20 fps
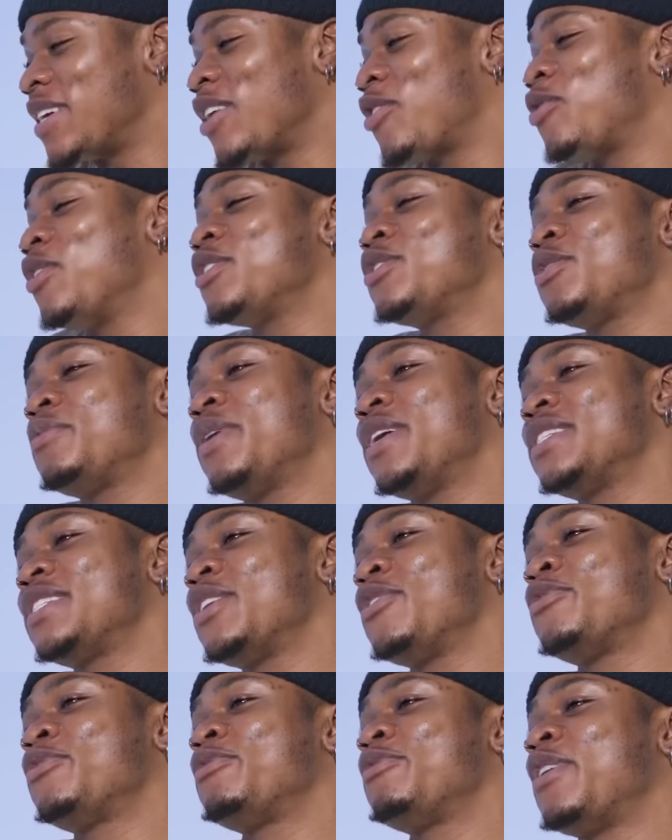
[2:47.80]
I question
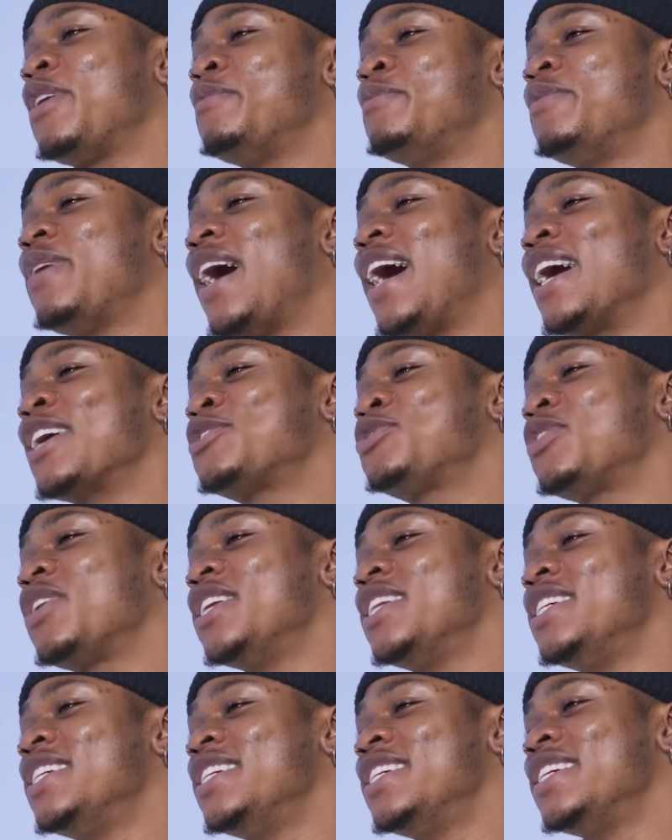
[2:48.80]
myself if I'm
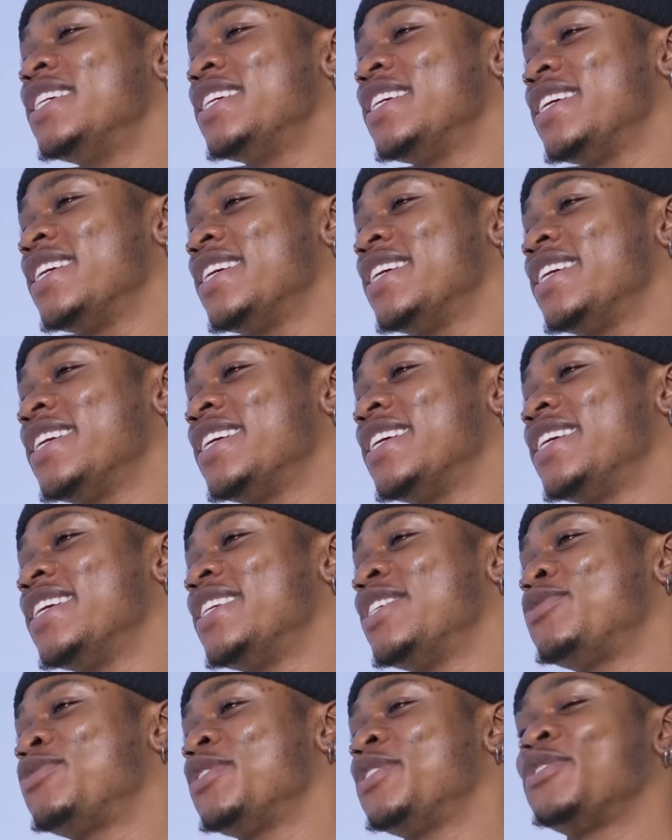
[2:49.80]
actually
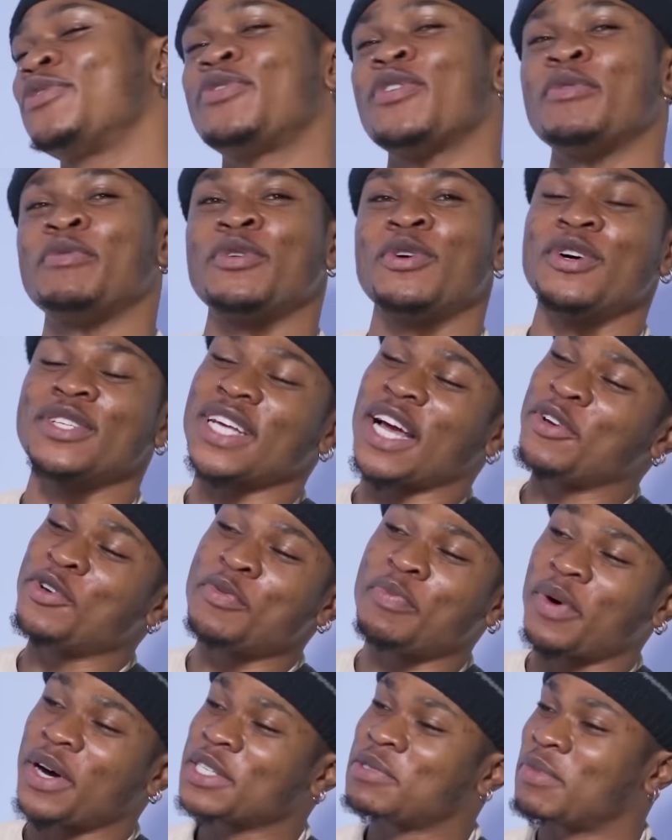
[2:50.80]
24, because I know
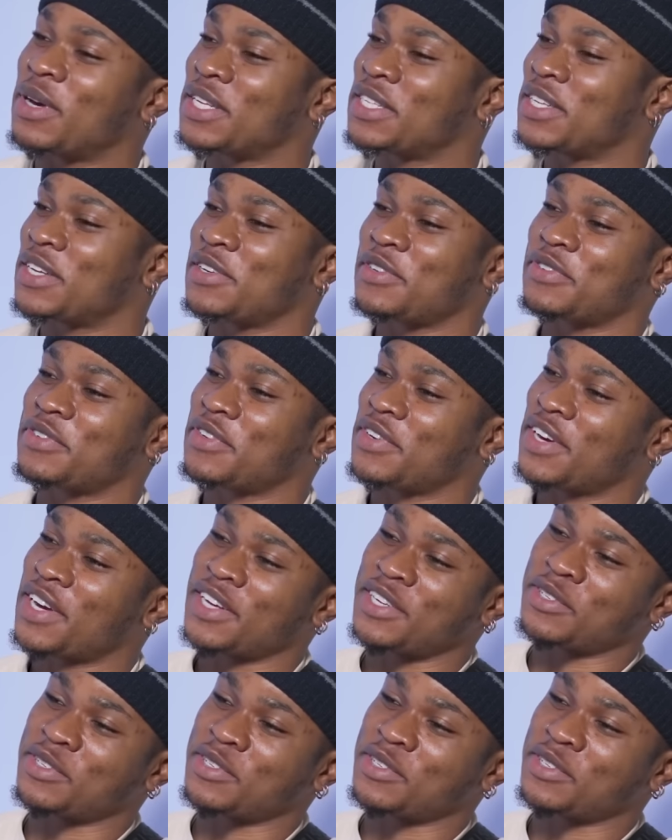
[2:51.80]
past myself, I